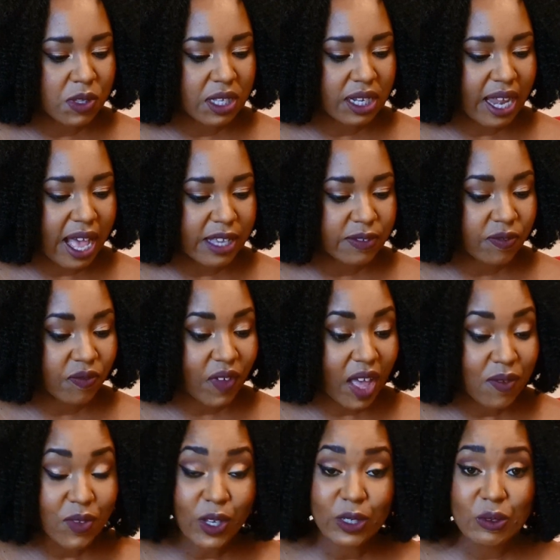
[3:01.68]
the last
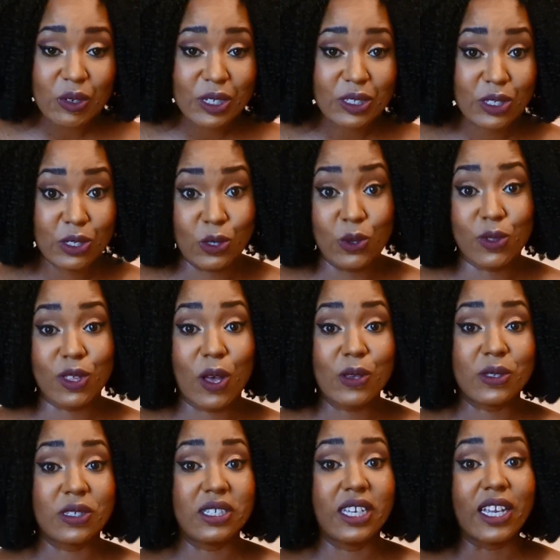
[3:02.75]
500 to
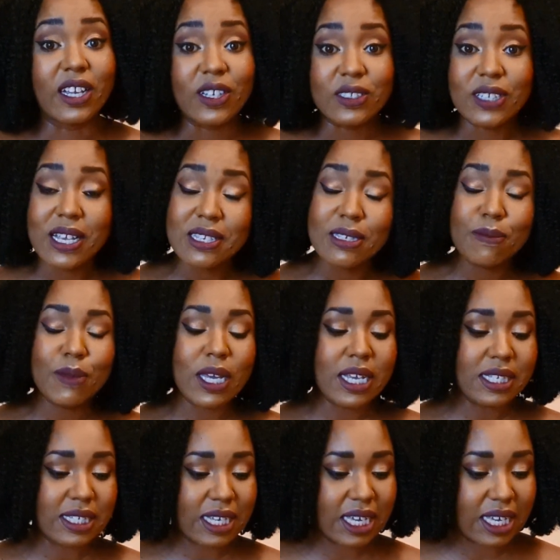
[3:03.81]
2,000 years. That's
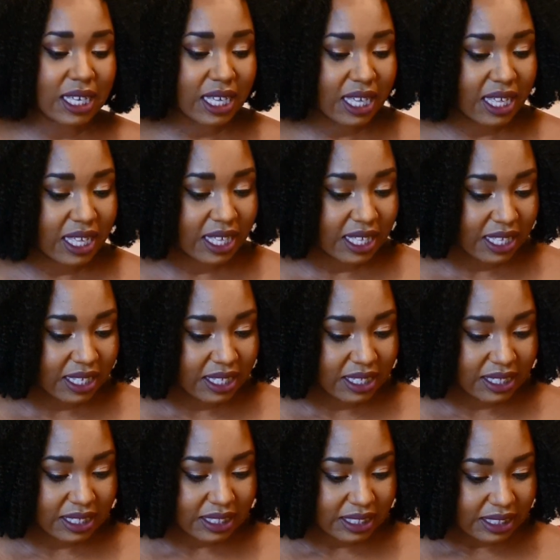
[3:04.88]
amazing.
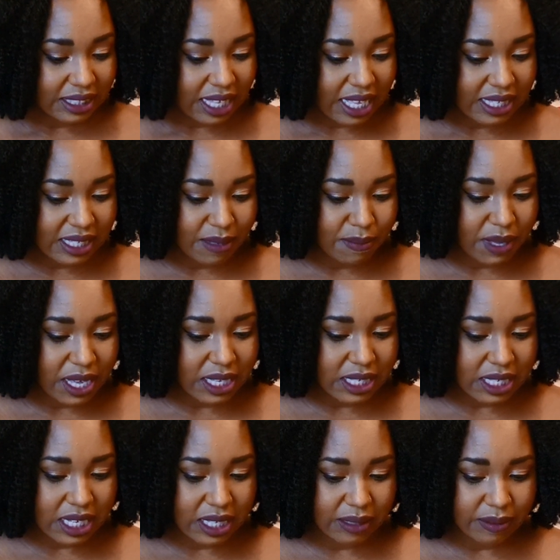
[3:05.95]
That's
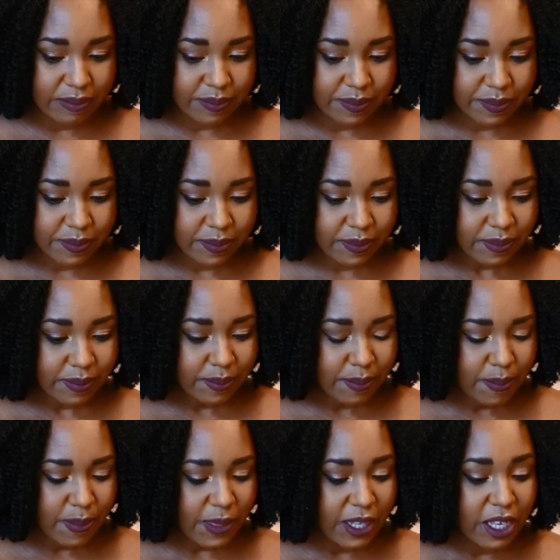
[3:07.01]
amazing.
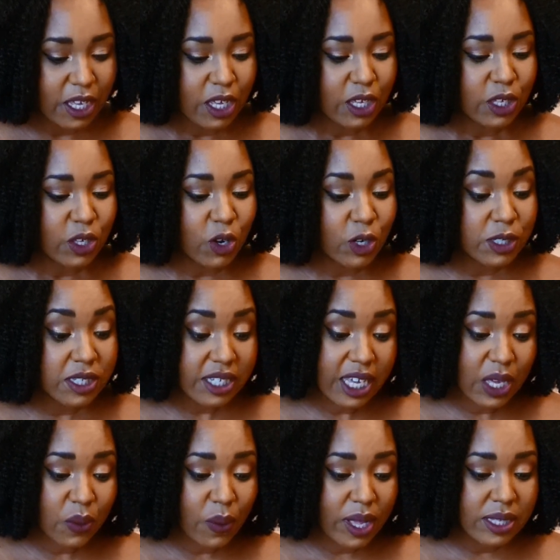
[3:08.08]
Your
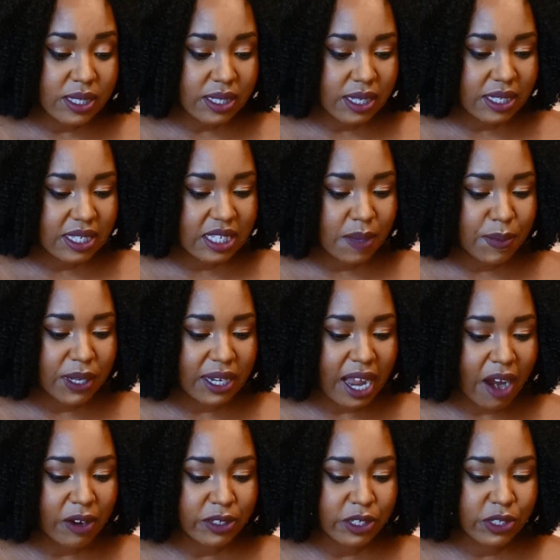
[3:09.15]
sequence
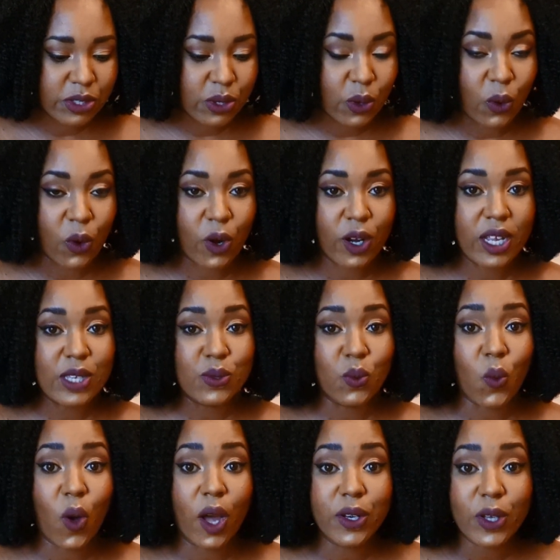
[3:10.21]
similarity score is
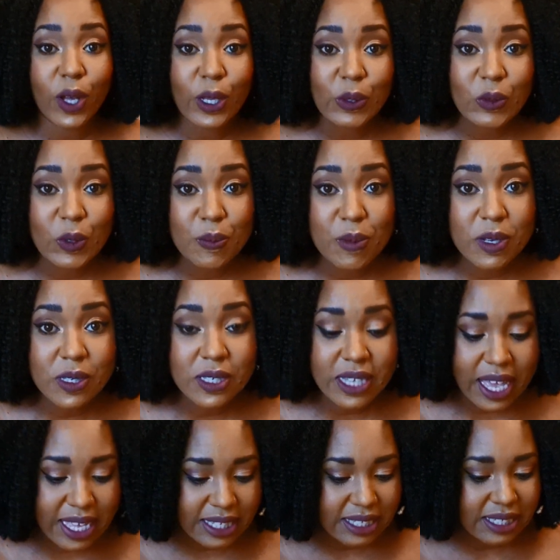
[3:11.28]

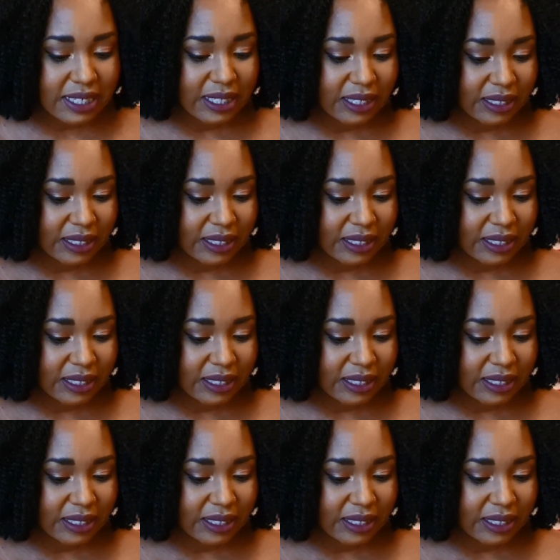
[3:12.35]
100%,